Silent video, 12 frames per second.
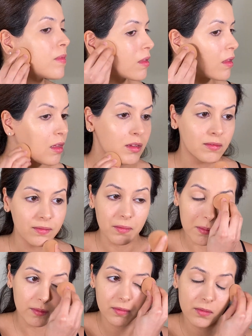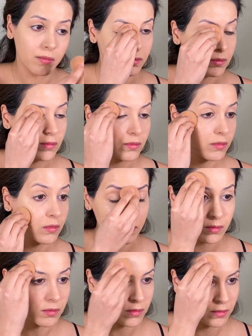I like Giorgio Armani
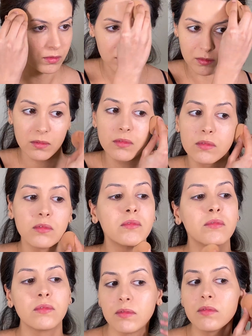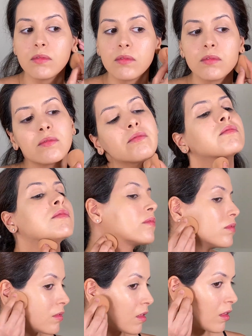foundation because it gives a velvety texture
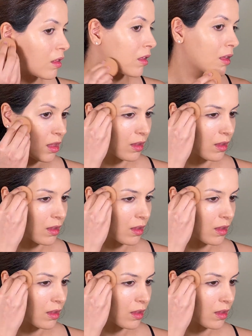or feel.